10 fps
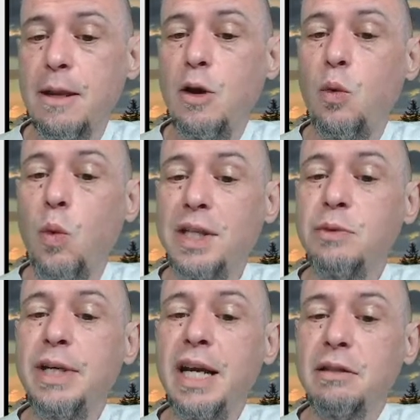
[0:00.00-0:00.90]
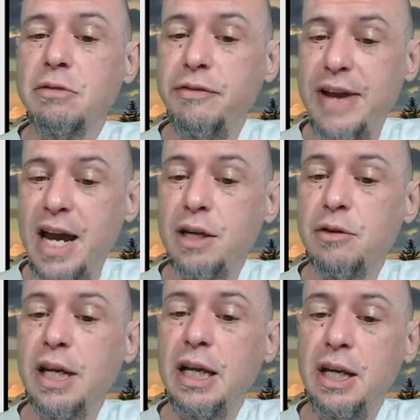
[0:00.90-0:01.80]
Once we get to
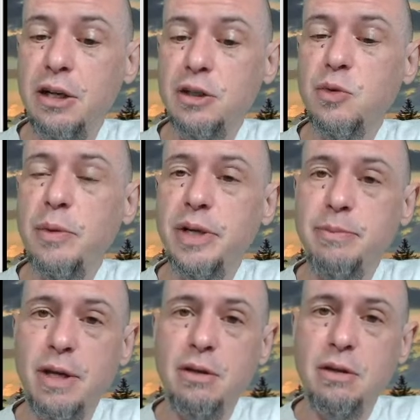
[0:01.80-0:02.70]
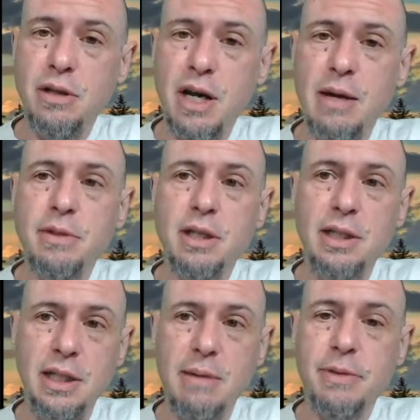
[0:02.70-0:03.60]
refactoring, here's where we spend our time to
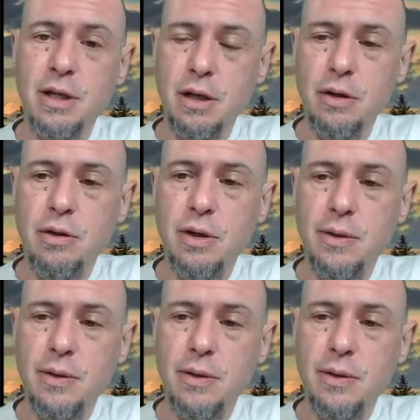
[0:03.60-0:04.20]
clean up the code.